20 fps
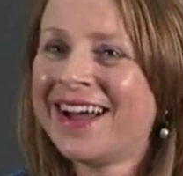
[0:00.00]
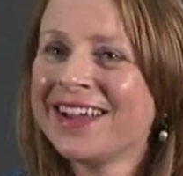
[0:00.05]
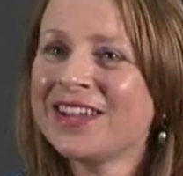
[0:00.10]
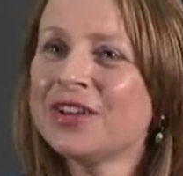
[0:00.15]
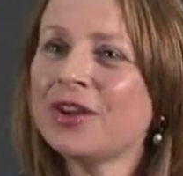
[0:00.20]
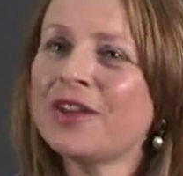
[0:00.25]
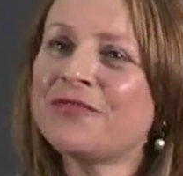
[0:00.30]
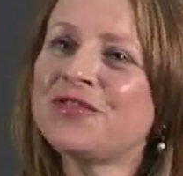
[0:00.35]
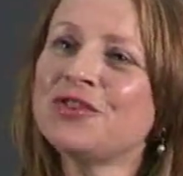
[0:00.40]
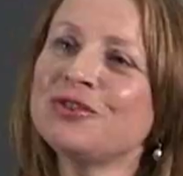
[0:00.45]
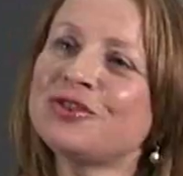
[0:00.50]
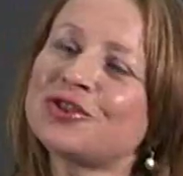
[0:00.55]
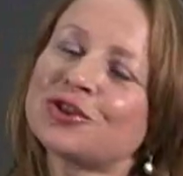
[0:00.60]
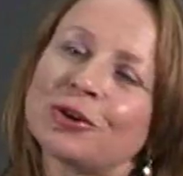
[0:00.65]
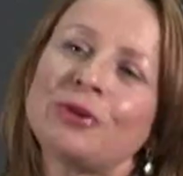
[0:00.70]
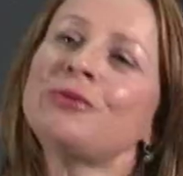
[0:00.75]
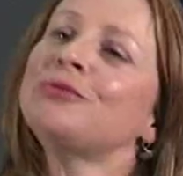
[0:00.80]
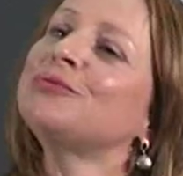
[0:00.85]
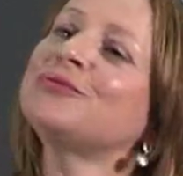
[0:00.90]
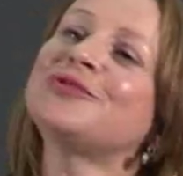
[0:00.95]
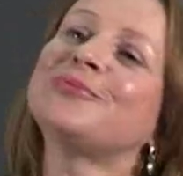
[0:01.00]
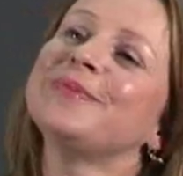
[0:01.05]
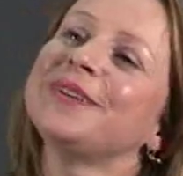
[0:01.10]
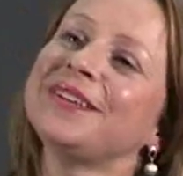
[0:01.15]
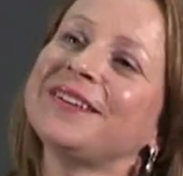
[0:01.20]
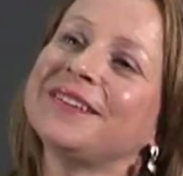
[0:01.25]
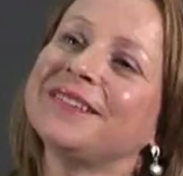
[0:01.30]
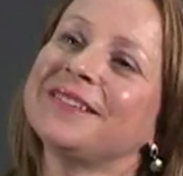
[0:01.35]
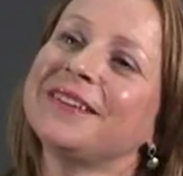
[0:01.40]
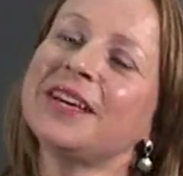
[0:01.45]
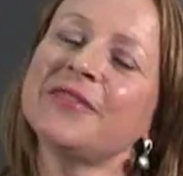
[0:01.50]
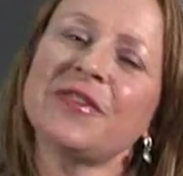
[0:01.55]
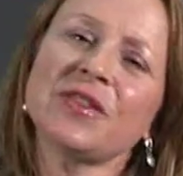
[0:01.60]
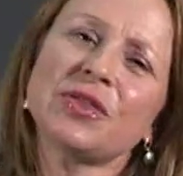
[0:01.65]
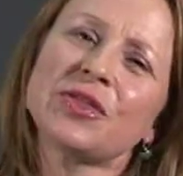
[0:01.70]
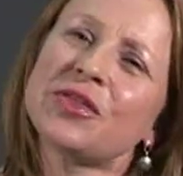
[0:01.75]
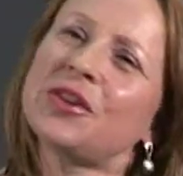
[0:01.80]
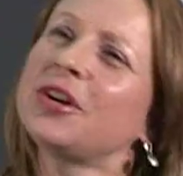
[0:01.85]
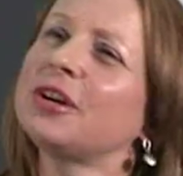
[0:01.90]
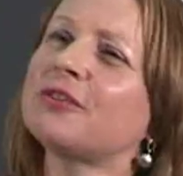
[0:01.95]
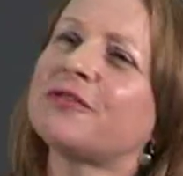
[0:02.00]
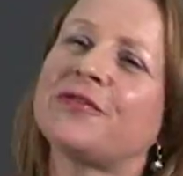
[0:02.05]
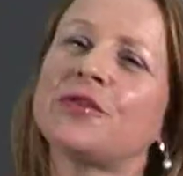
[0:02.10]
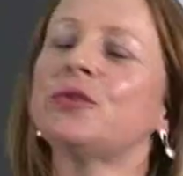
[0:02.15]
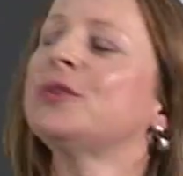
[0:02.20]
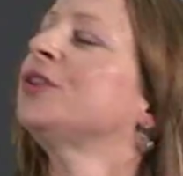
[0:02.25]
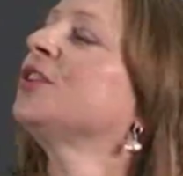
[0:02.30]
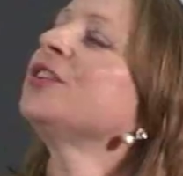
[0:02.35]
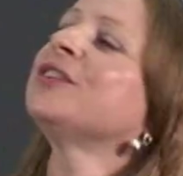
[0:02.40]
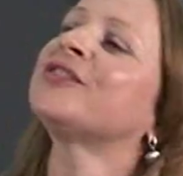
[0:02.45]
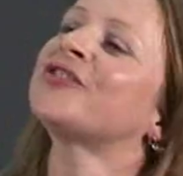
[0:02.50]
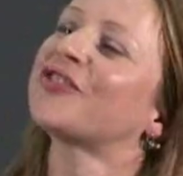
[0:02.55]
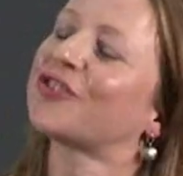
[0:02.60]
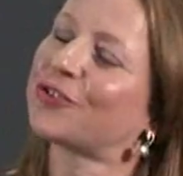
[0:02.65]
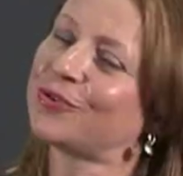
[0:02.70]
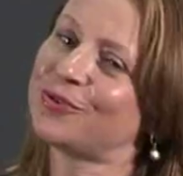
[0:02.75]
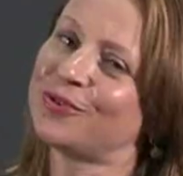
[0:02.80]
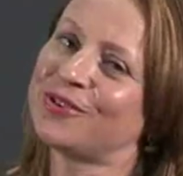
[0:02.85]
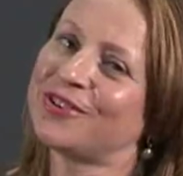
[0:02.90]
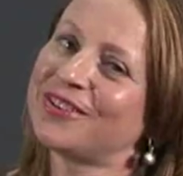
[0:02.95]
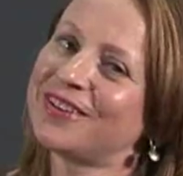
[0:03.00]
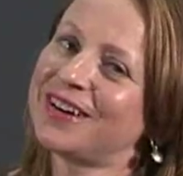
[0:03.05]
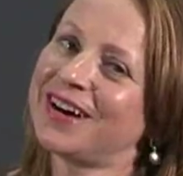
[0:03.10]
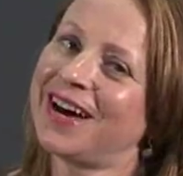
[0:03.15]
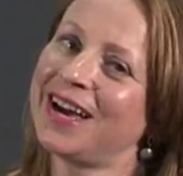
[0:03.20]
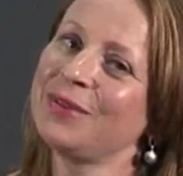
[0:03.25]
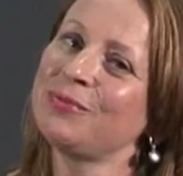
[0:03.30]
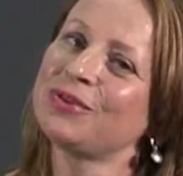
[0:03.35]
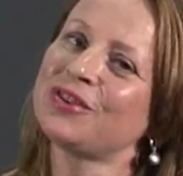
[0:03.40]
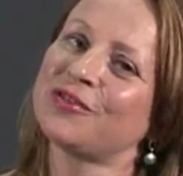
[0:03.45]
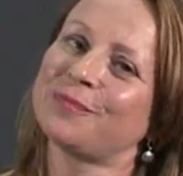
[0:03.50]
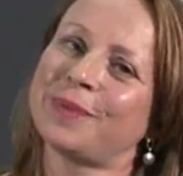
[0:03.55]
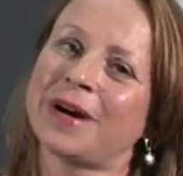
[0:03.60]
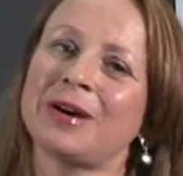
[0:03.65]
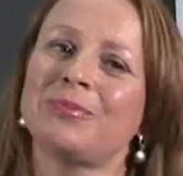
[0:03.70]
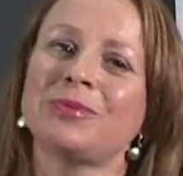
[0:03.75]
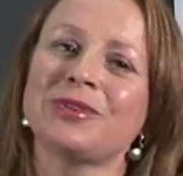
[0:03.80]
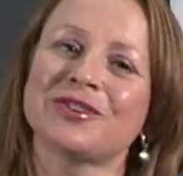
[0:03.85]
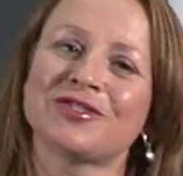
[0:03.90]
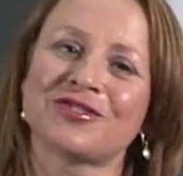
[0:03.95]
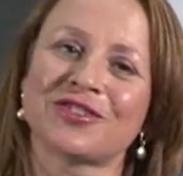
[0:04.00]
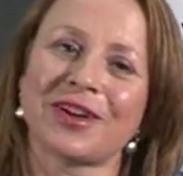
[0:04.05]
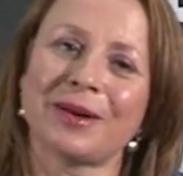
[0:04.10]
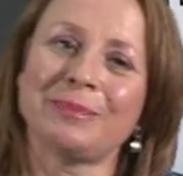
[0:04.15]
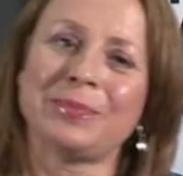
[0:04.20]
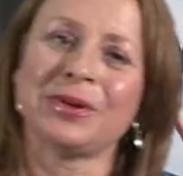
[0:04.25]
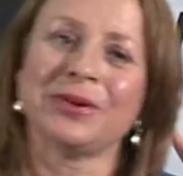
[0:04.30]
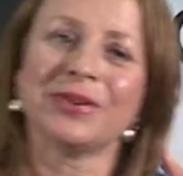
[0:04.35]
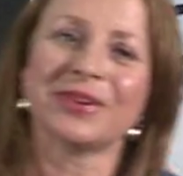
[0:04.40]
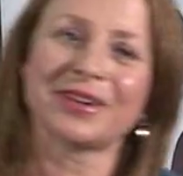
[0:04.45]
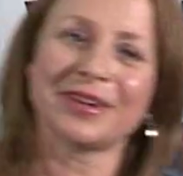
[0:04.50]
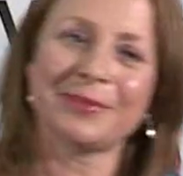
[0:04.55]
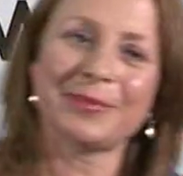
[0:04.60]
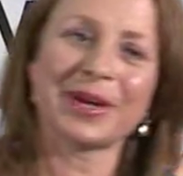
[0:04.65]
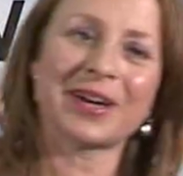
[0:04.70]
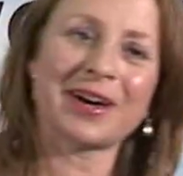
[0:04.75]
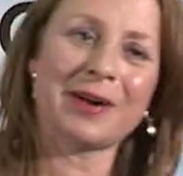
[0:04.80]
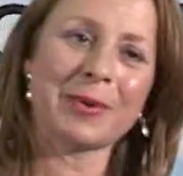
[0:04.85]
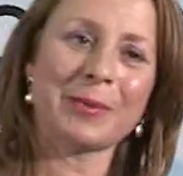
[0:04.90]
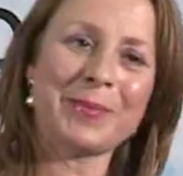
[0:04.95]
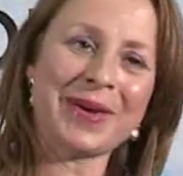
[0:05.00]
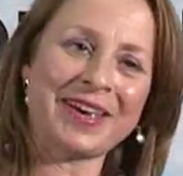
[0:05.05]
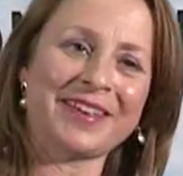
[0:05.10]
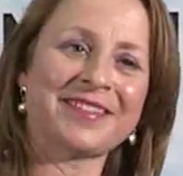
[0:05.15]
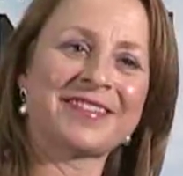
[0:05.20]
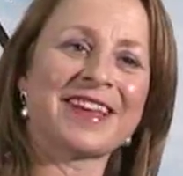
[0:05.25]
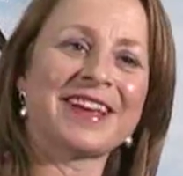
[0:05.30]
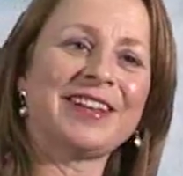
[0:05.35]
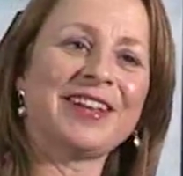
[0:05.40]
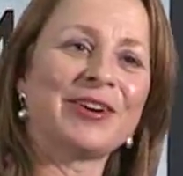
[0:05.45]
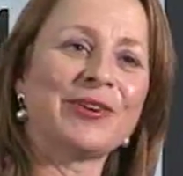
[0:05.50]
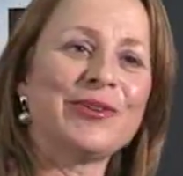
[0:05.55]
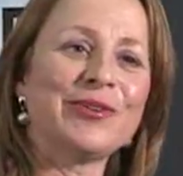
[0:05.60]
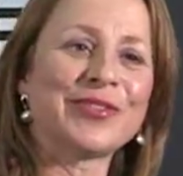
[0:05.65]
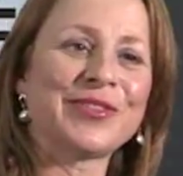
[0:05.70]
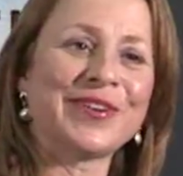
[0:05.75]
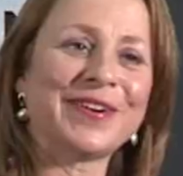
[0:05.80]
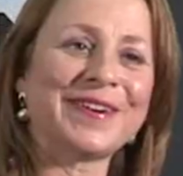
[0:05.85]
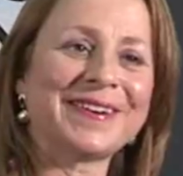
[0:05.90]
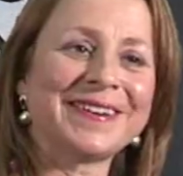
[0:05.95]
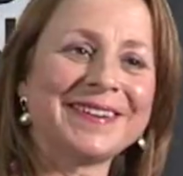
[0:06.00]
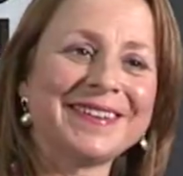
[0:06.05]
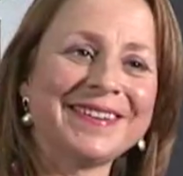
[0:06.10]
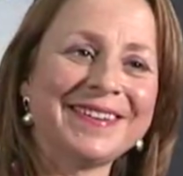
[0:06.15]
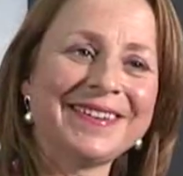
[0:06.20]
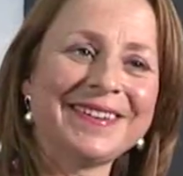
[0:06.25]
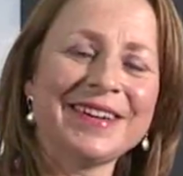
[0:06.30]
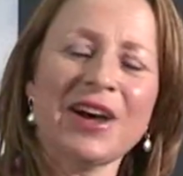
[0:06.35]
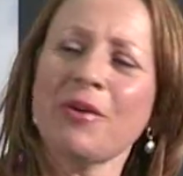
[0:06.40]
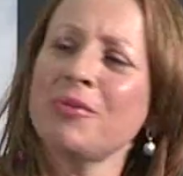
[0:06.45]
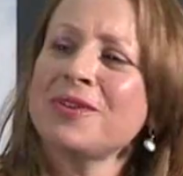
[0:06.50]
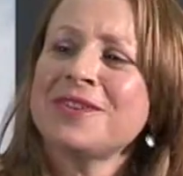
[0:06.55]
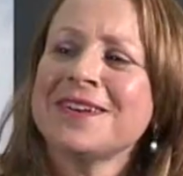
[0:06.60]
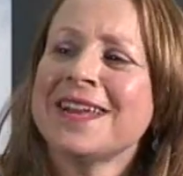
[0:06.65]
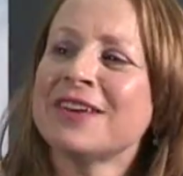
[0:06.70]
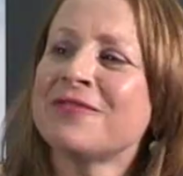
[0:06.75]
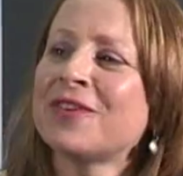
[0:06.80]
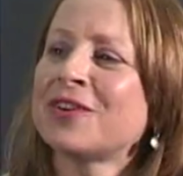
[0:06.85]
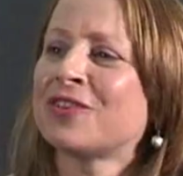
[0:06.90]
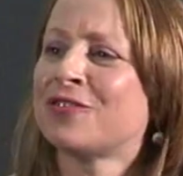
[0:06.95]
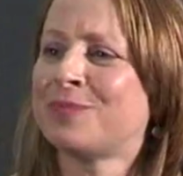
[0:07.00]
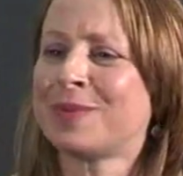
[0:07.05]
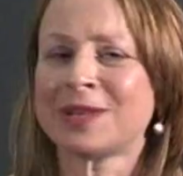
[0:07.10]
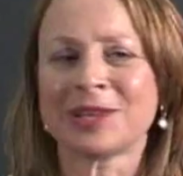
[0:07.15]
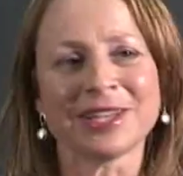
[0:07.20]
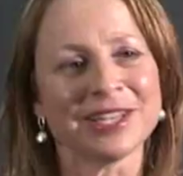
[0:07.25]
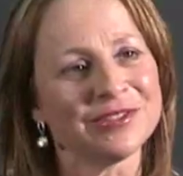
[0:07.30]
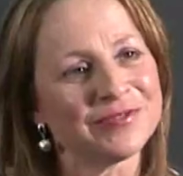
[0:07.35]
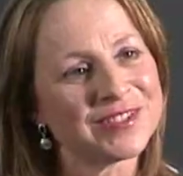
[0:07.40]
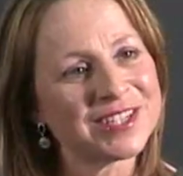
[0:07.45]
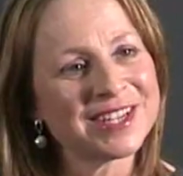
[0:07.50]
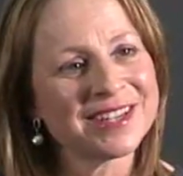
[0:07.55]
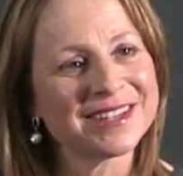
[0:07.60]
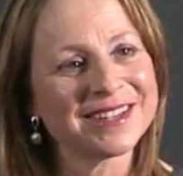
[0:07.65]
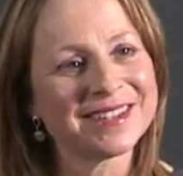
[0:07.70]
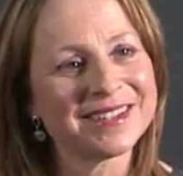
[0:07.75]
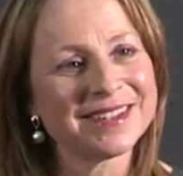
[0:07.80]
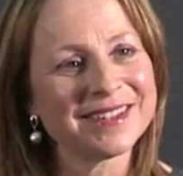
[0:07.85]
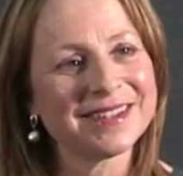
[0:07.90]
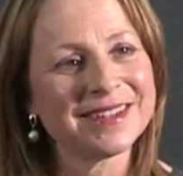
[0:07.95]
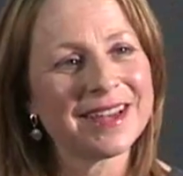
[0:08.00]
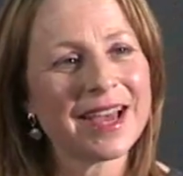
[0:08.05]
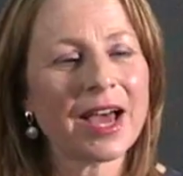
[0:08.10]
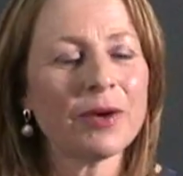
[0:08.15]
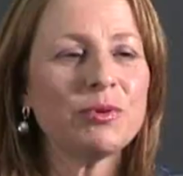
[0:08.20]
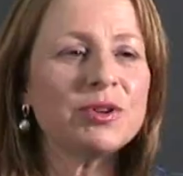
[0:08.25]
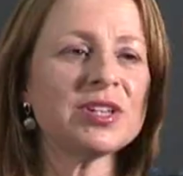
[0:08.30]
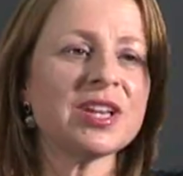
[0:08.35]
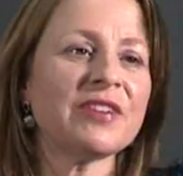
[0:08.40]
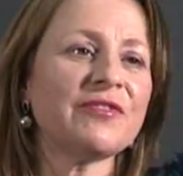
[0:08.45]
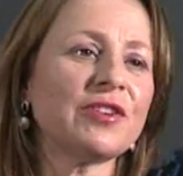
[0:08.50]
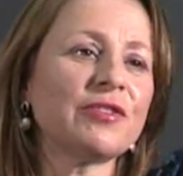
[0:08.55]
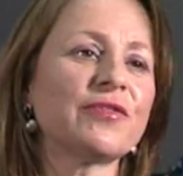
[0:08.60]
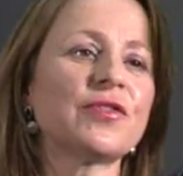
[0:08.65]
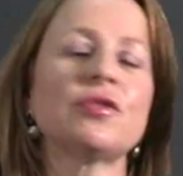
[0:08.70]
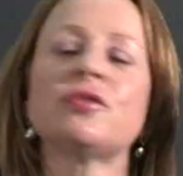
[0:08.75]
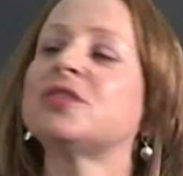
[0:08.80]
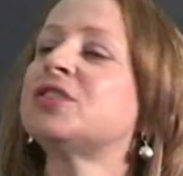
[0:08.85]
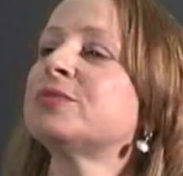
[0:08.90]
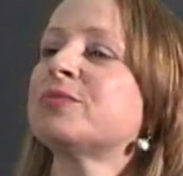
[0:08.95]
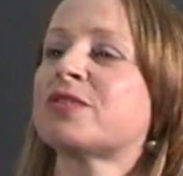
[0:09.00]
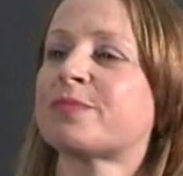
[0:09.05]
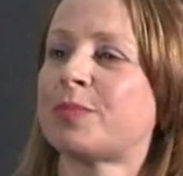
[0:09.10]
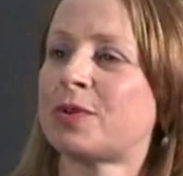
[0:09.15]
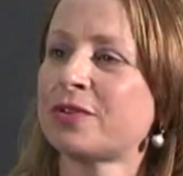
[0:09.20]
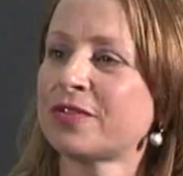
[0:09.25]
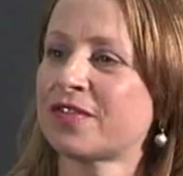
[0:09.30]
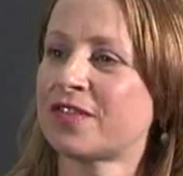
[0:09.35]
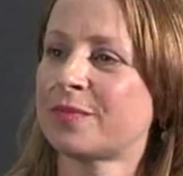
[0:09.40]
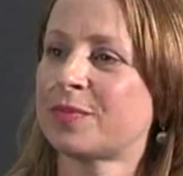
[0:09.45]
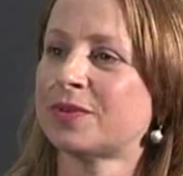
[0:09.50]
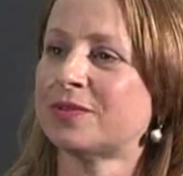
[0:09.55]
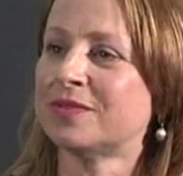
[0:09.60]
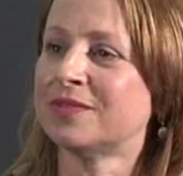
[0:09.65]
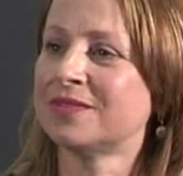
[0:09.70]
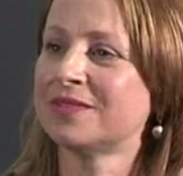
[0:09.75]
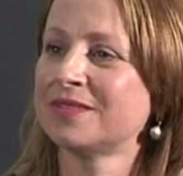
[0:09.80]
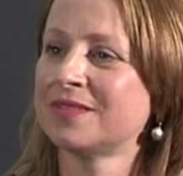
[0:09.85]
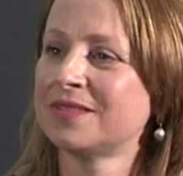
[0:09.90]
if you told me, even 3 or 4 years ago, I would have published a book and become a best-selling author, I would never have believed it. I would never have thought it was possible.